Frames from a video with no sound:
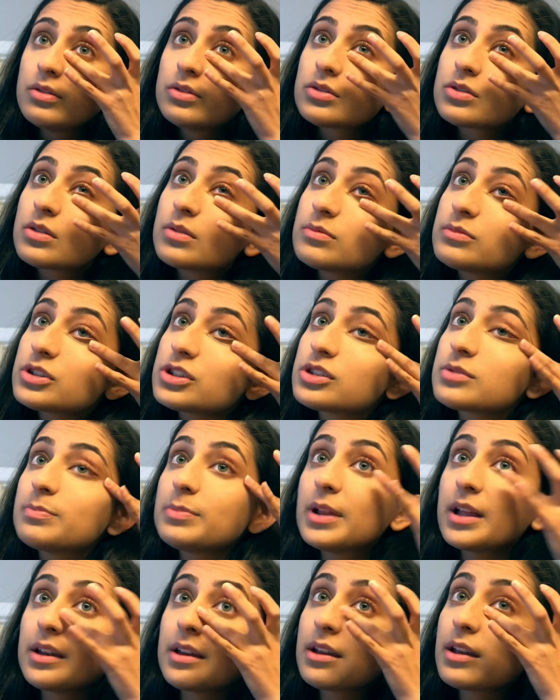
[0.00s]
So I'm
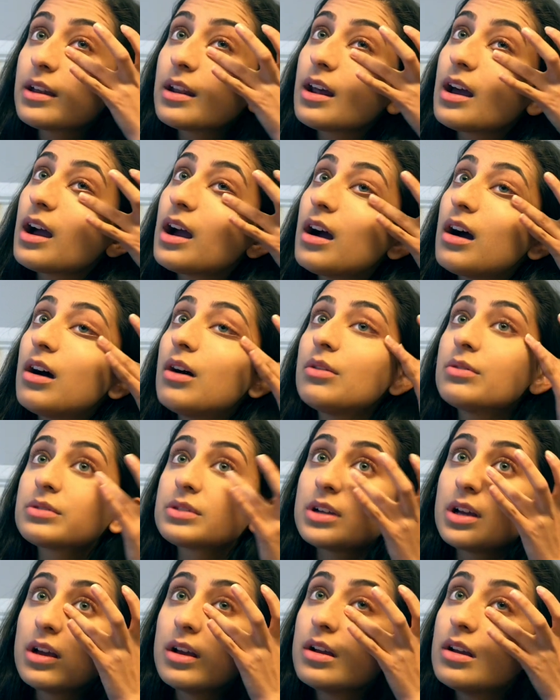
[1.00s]
just blending it
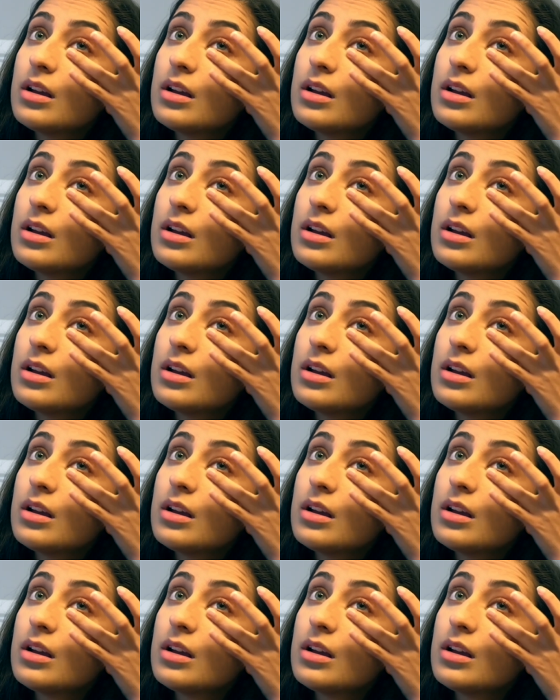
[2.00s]
out.